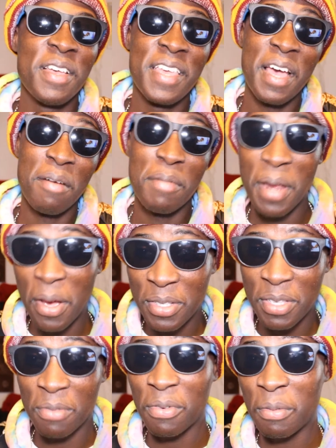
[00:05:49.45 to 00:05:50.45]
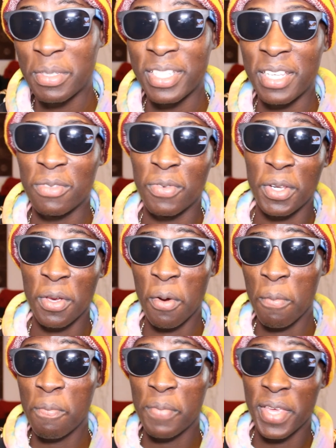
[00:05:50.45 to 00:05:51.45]
Yeah, but that was it from today's
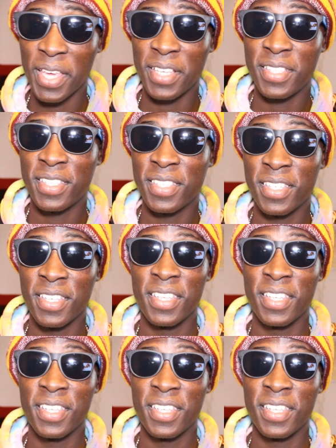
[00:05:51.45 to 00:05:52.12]
video. Peace.